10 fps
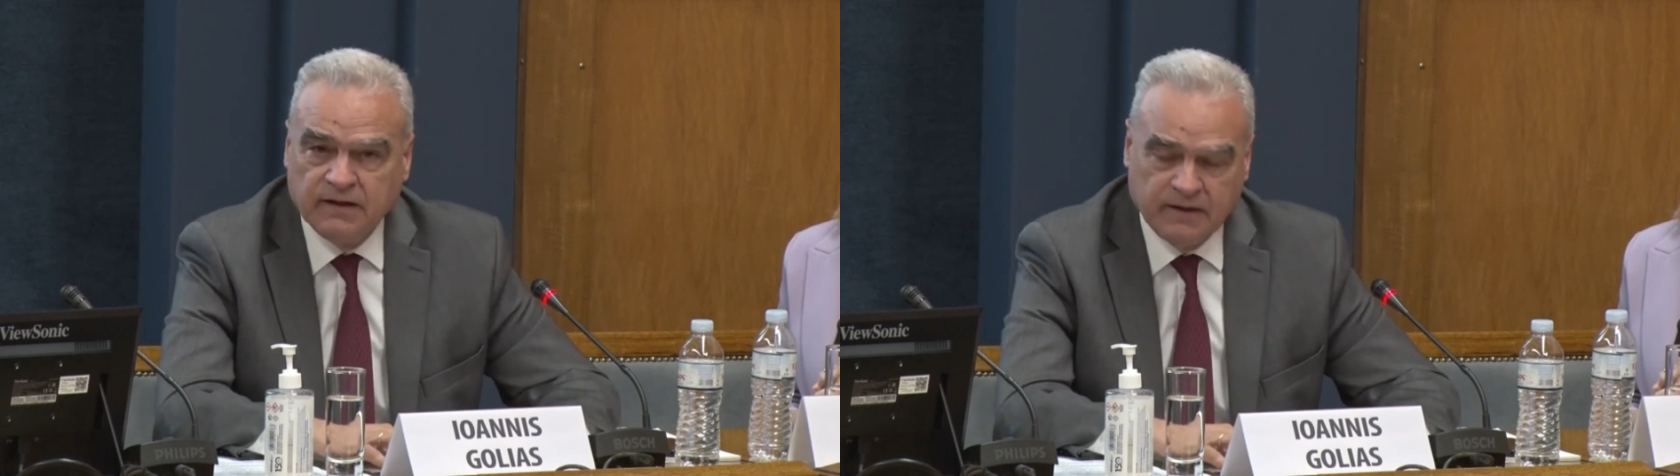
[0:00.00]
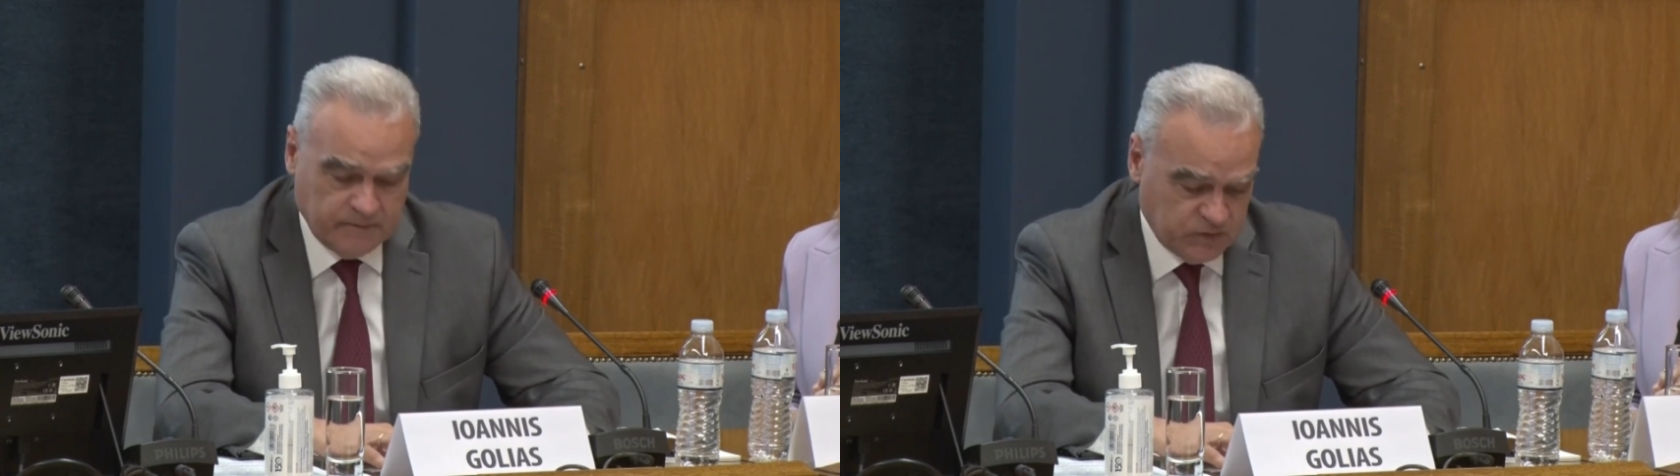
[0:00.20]

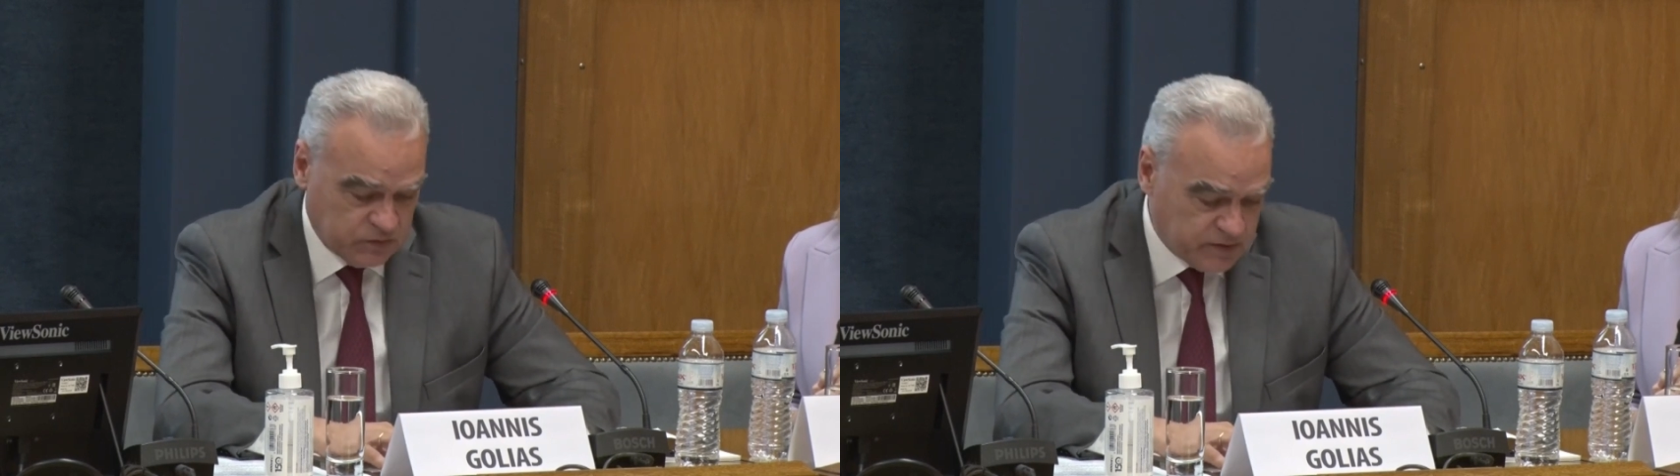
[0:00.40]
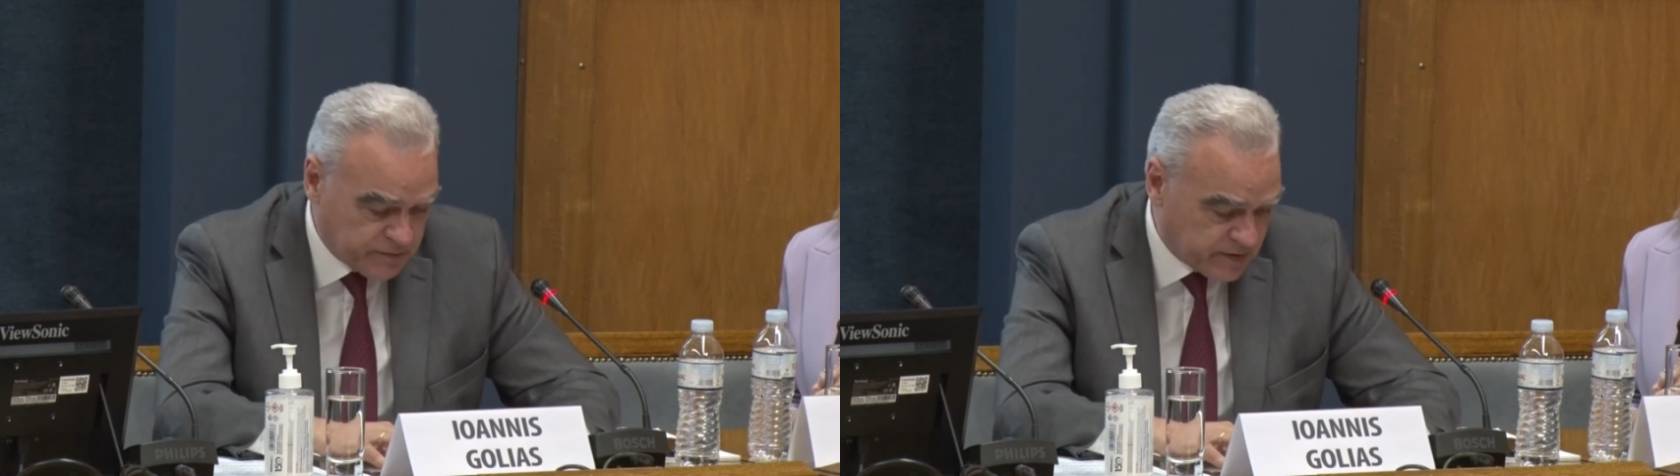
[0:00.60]

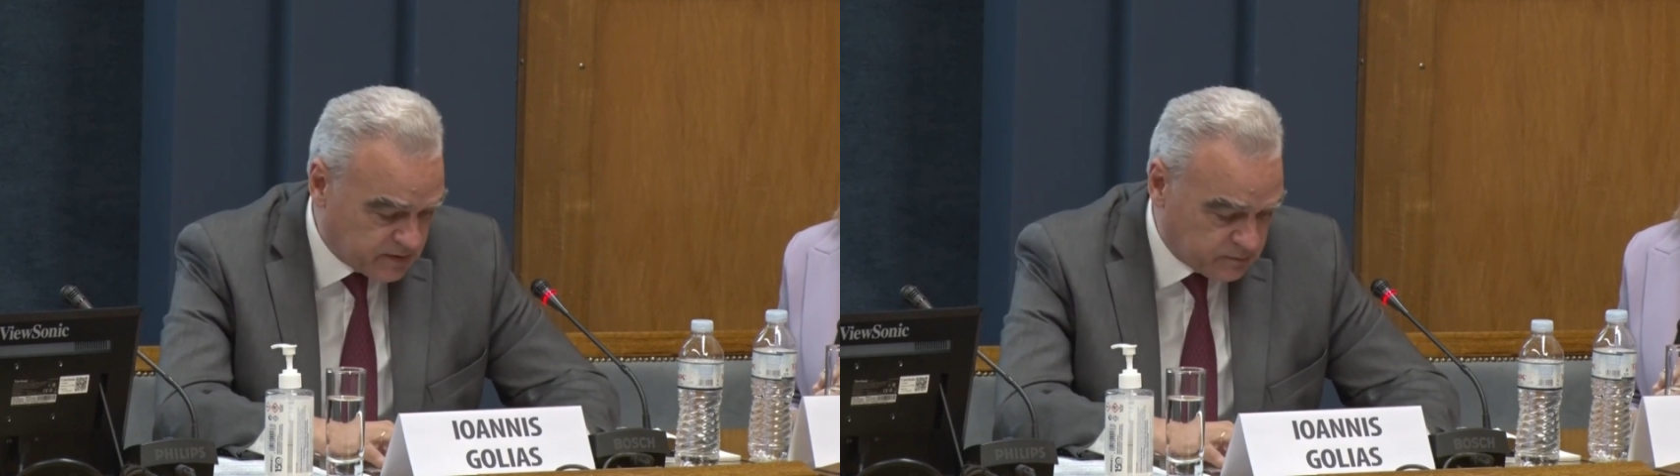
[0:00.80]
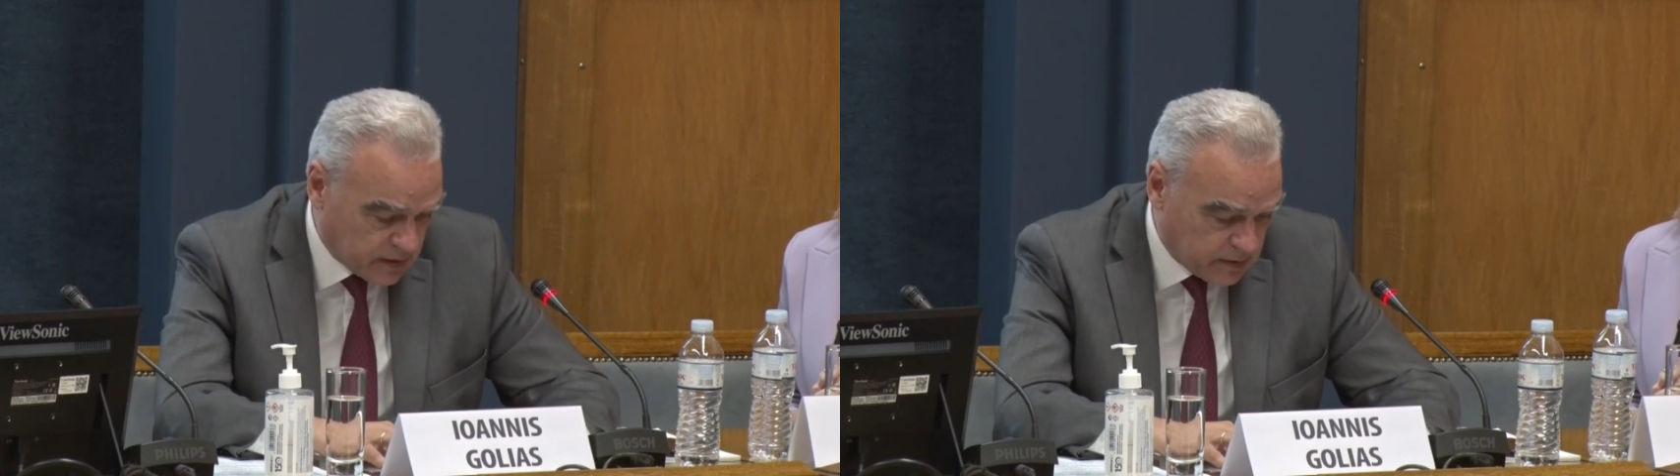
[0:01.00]

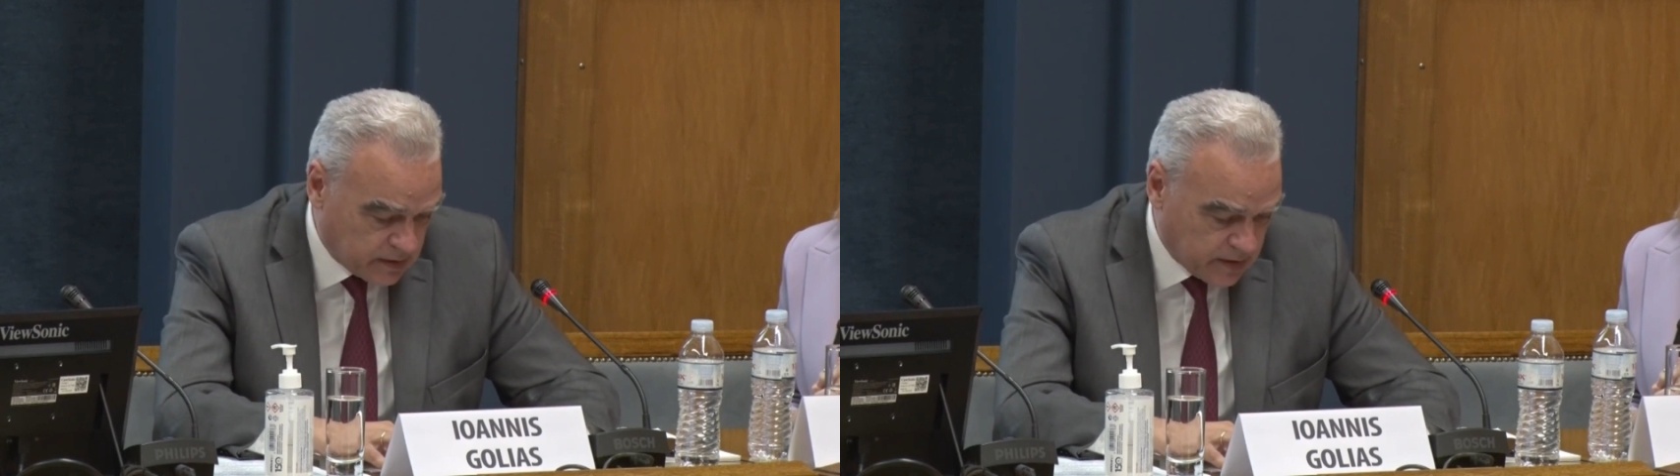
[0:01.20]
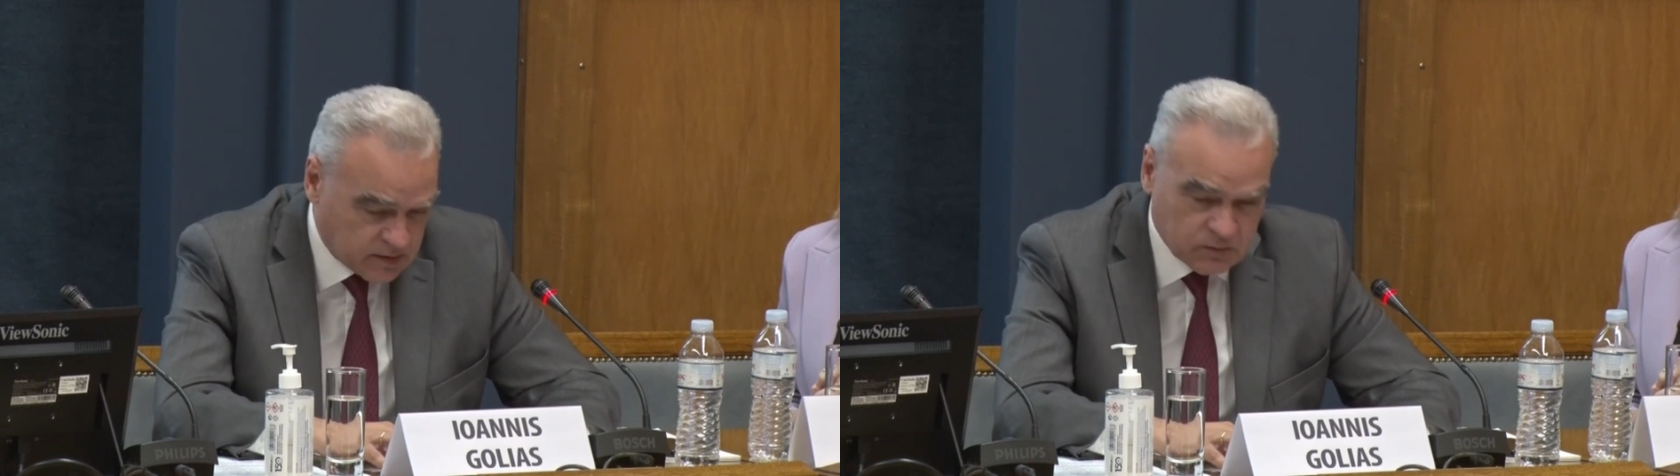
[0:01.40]

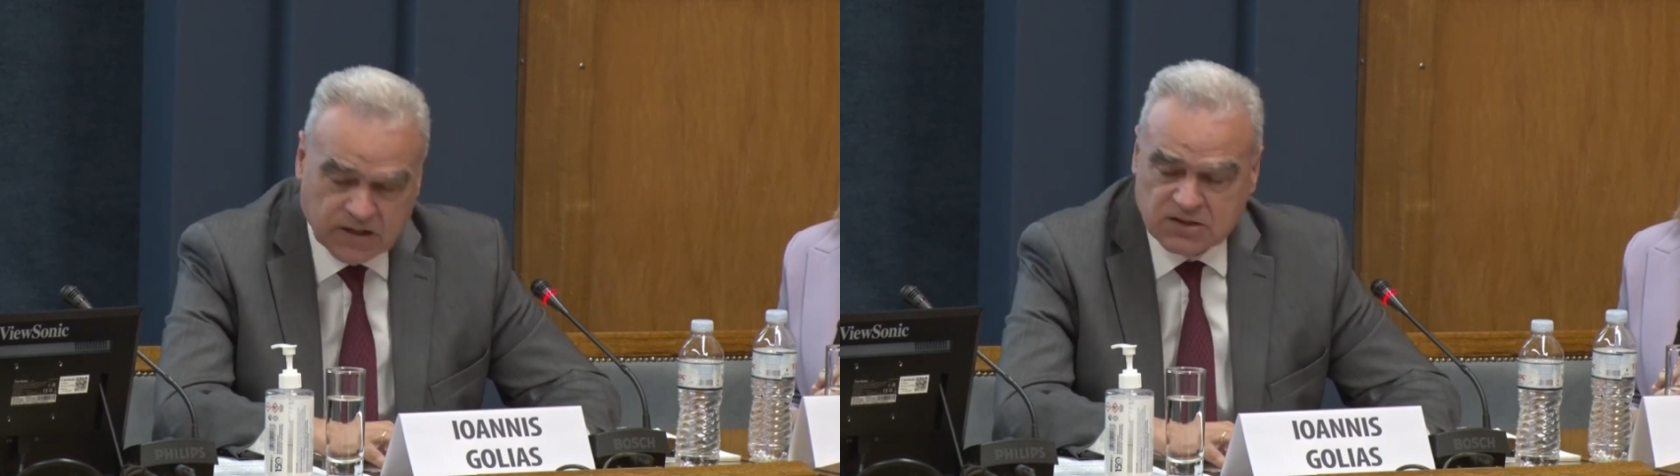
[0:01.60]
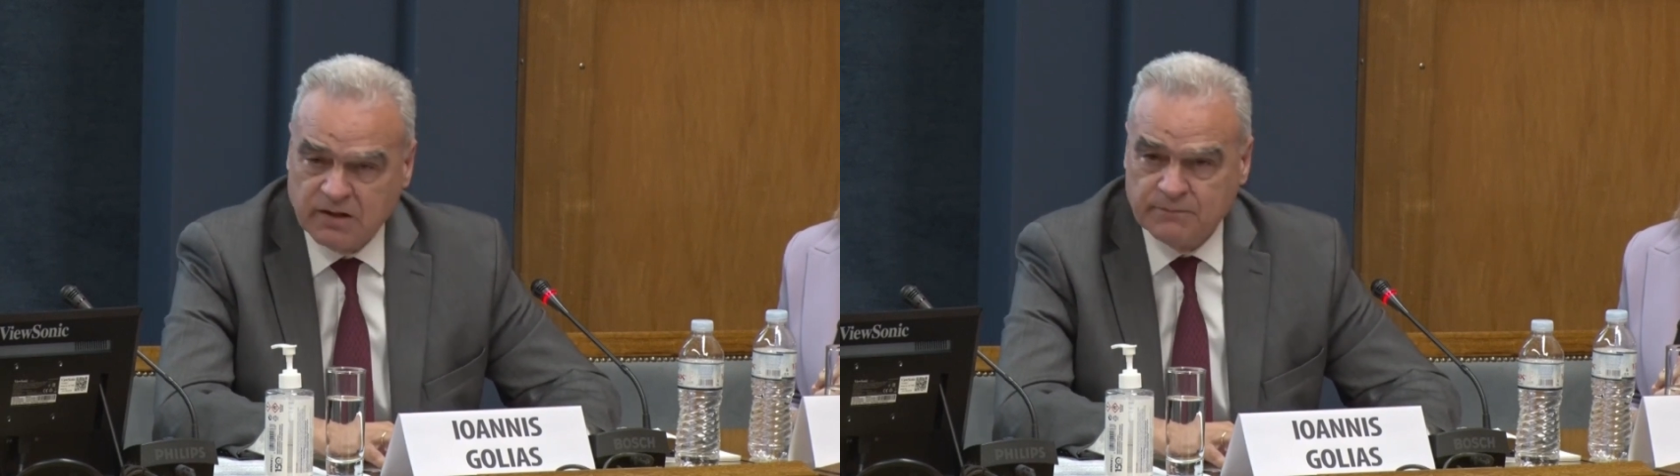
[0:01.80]

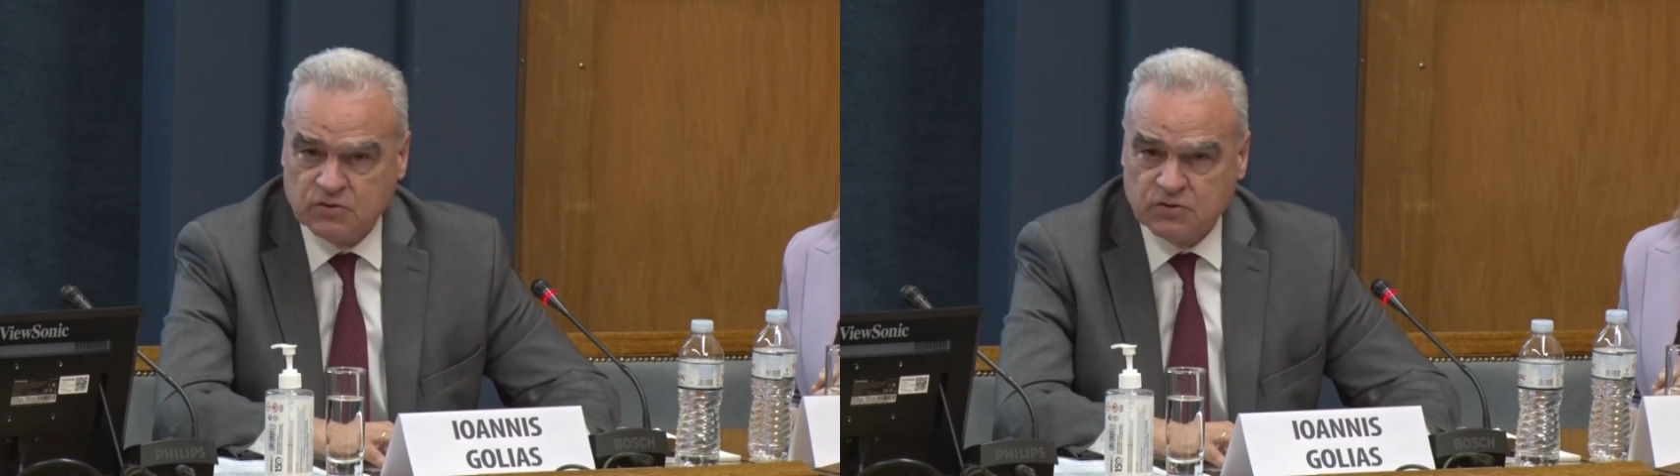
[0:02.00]
educational